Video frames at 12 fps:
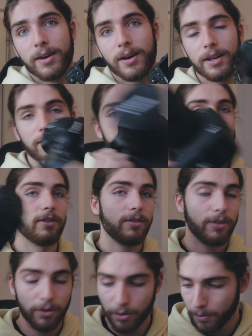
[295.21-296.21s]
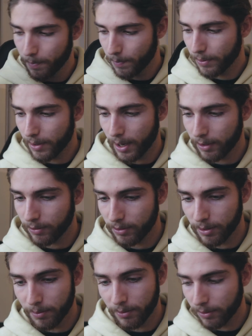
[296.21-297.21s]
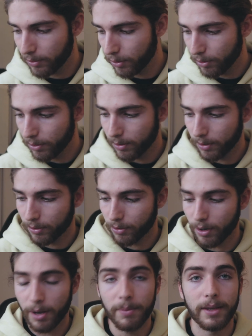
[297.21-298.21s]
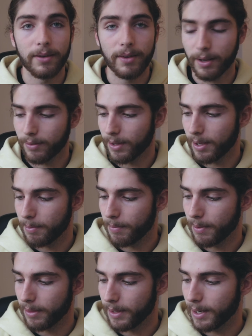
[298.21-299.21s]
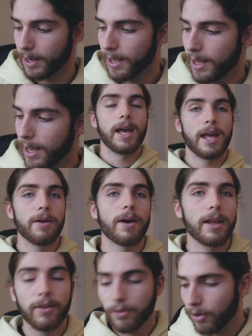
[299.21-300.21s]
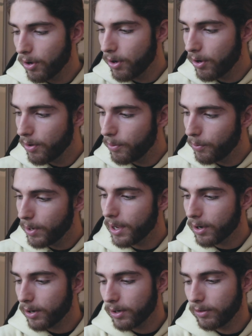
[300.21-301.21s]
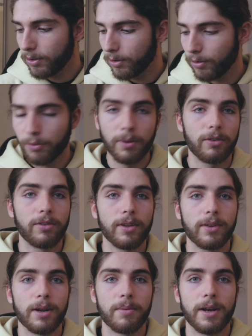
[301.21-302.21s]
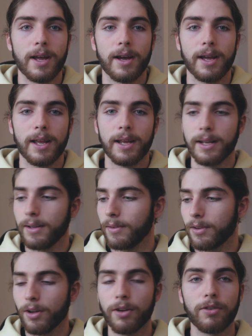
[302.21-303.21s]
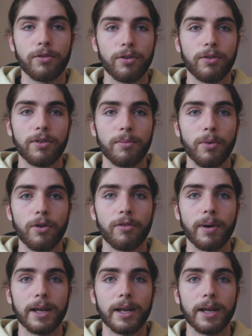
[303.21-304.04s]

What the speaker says: I just used two adjectives to describe the exact same thing. Anyway, so we are going to switch this camera now and go through some more of